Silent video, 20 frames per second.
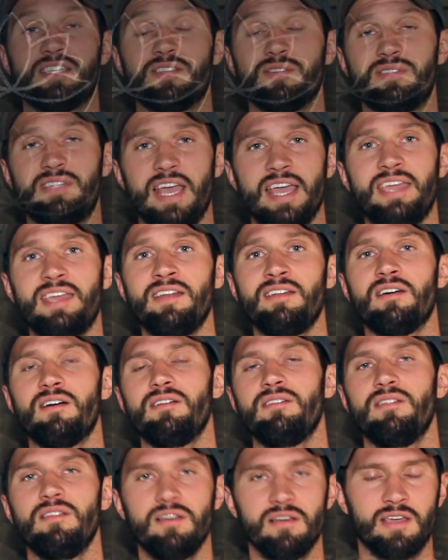so taking a
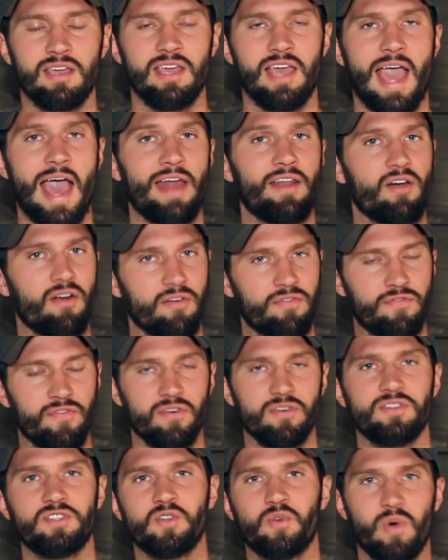look at our
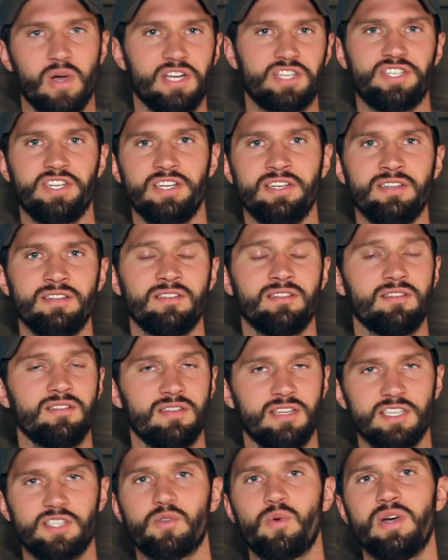first question,
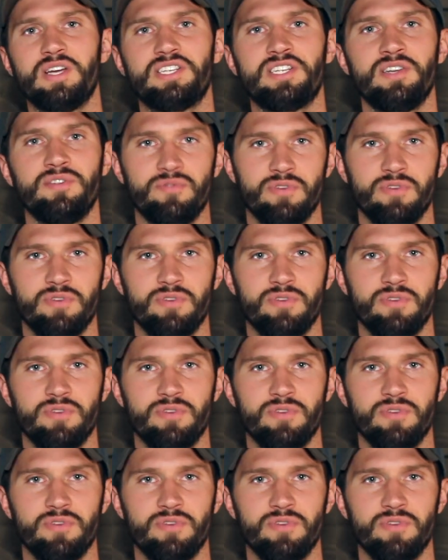this question